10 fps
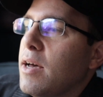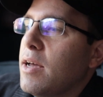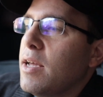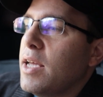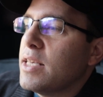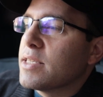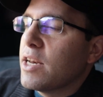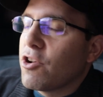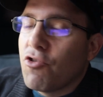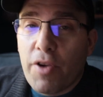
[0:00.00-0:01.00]
it's got
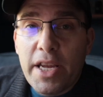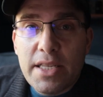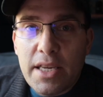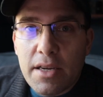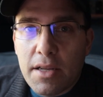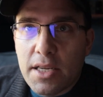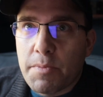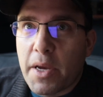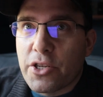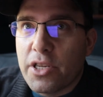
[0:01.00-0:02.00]
a great deal,
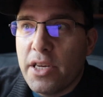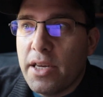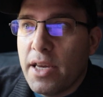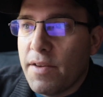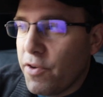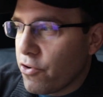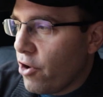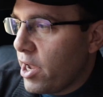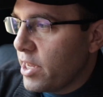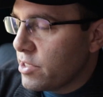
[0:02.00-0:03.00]
especially if you're
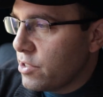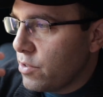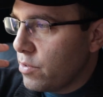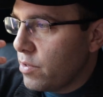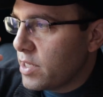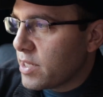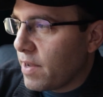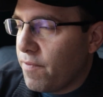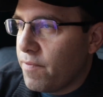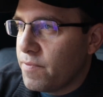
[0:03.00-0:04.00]
trying to, it's like
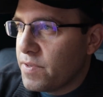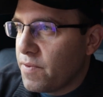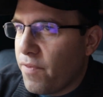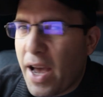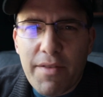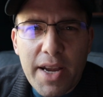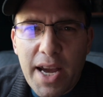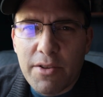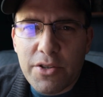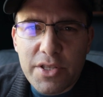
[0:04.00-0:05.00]
5
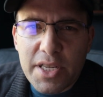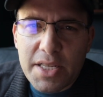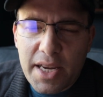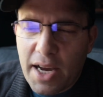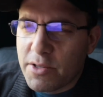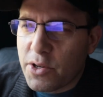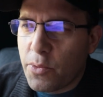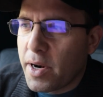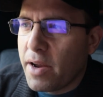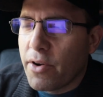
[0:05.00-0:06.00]
accounts or 6 accounts or
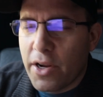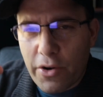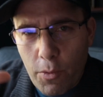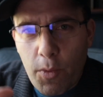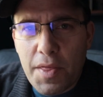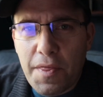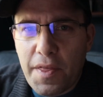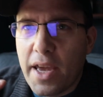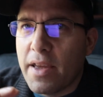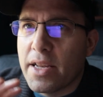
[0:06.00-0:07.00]
whatever under one
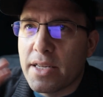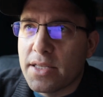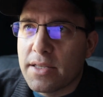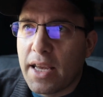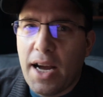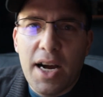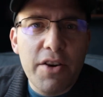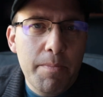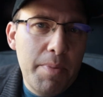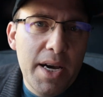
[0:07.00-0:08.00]
thing, and it's like
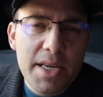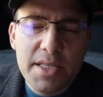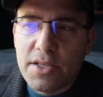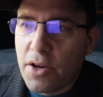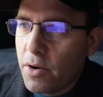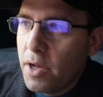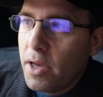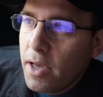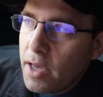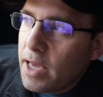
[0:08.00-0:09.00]
$100. So
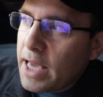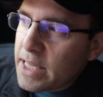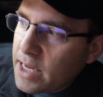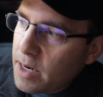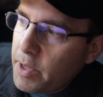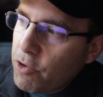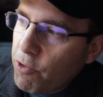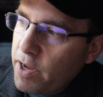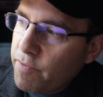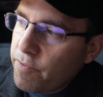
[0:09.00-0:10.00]
it's going to be
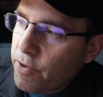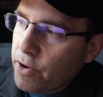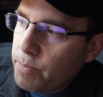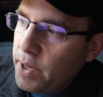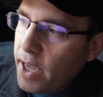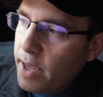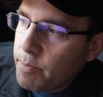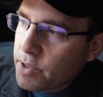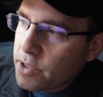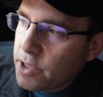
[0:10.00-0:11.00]
great for being
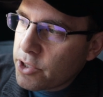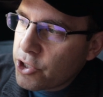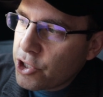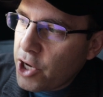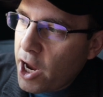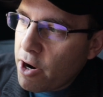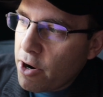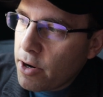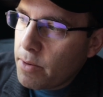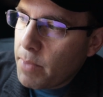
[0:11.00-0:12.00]
able to
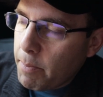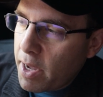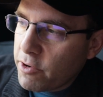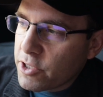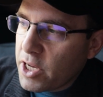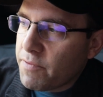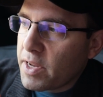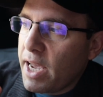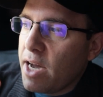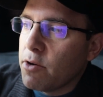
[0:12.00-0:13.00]
share my Microsoft
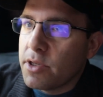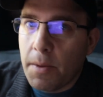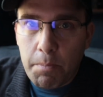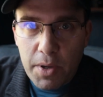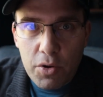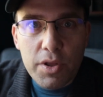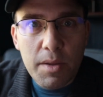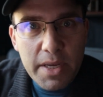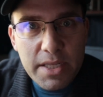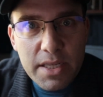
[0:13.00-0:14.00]
account to build the
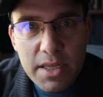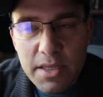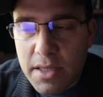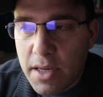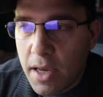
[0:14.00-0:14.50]
business.